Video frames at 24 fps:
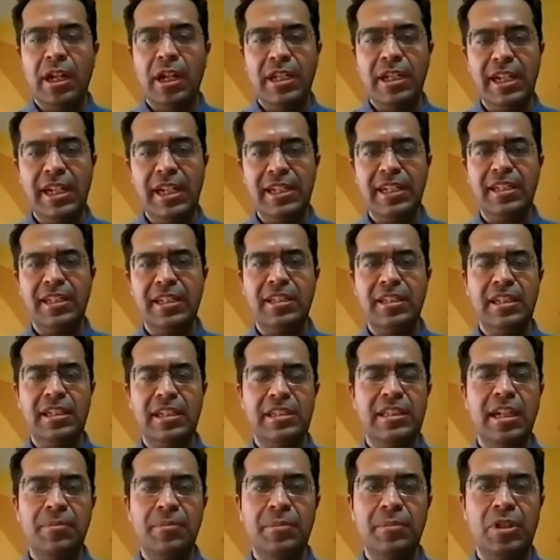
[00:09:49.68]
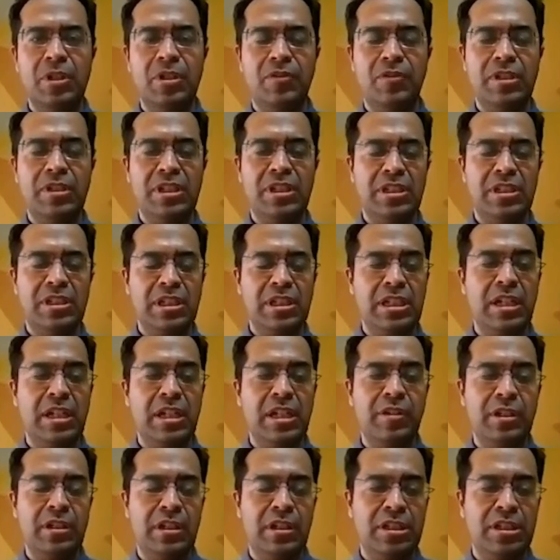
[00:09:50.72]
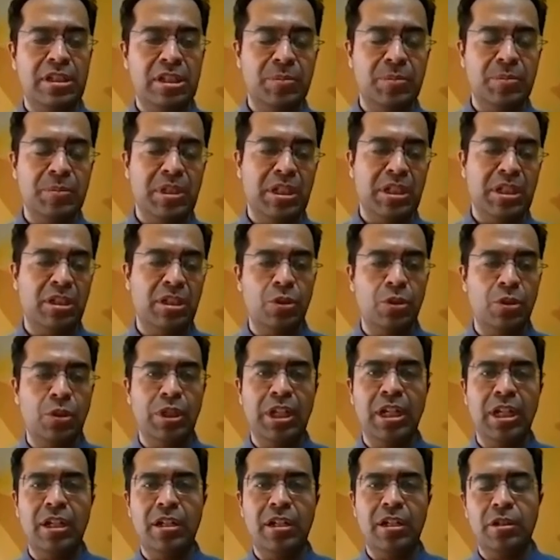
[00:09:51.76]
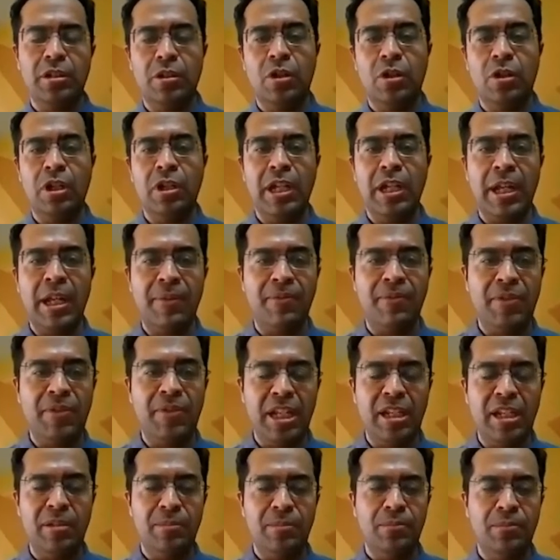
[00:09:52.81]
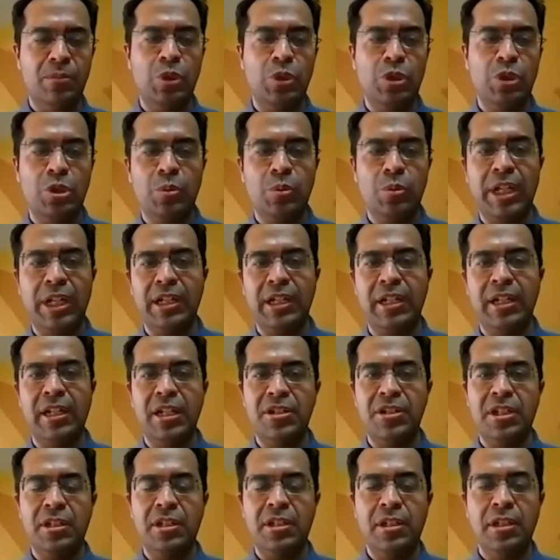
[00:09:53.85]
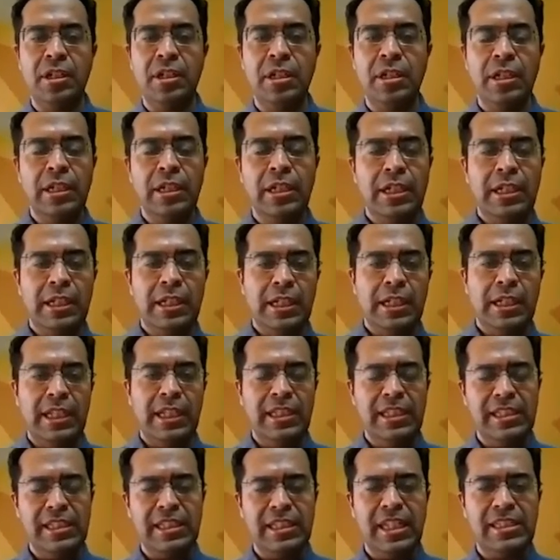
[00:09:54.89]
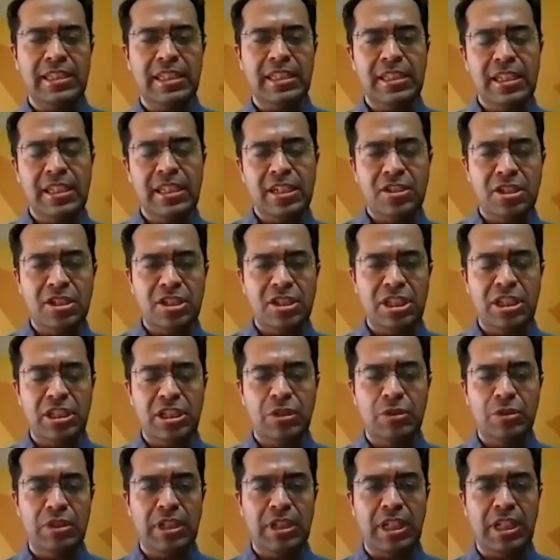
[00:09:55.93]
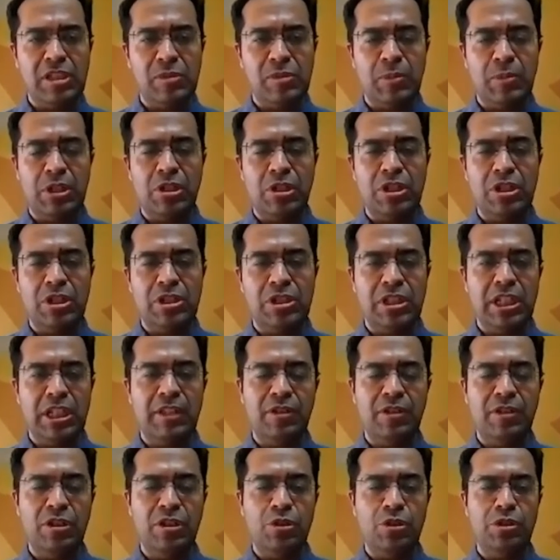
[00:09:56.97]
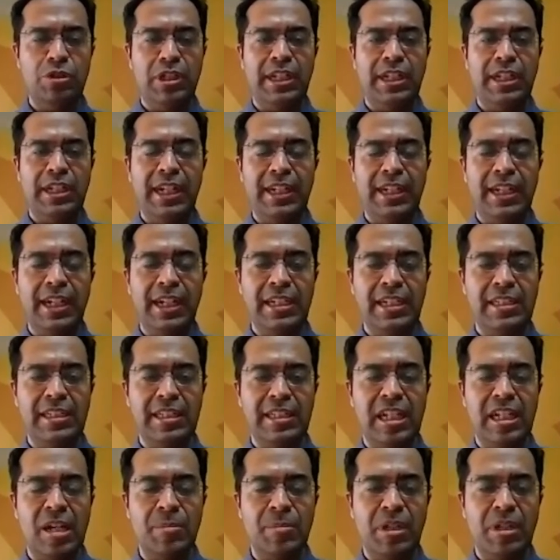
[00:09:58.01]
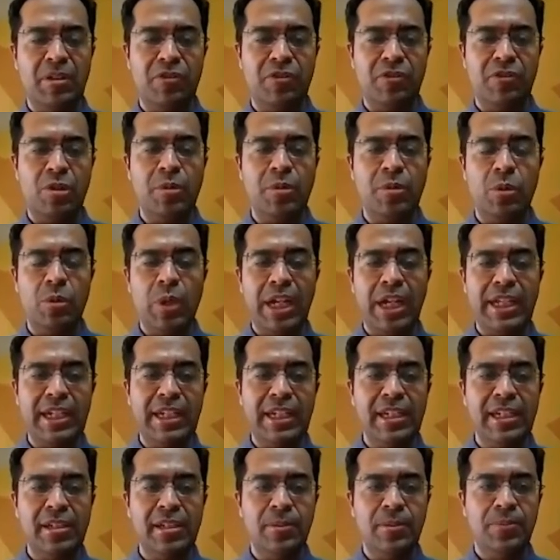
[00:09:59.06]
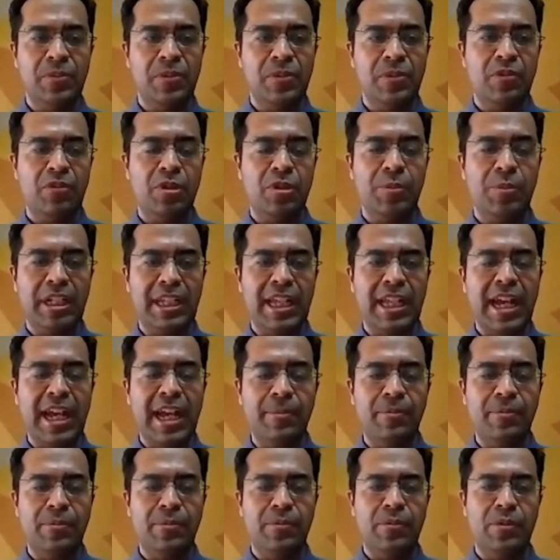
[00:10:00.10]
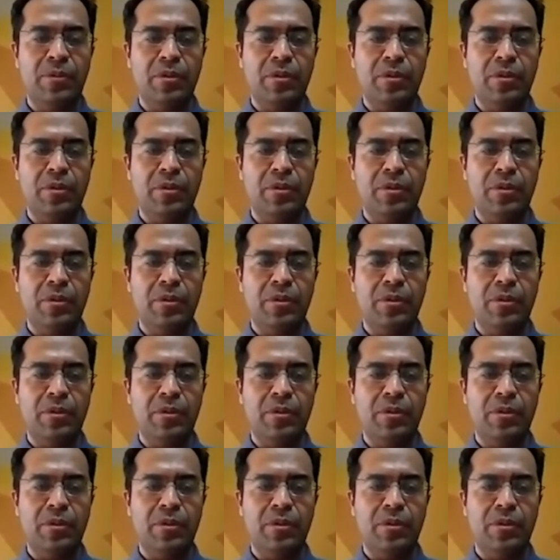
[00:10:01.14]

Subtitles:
Yet another example of this is our customer in Korea called MVL, Motor Vehicle Ledger. In this case, it's an interesting use case because even though the data is coming from a vehicle, from a cab,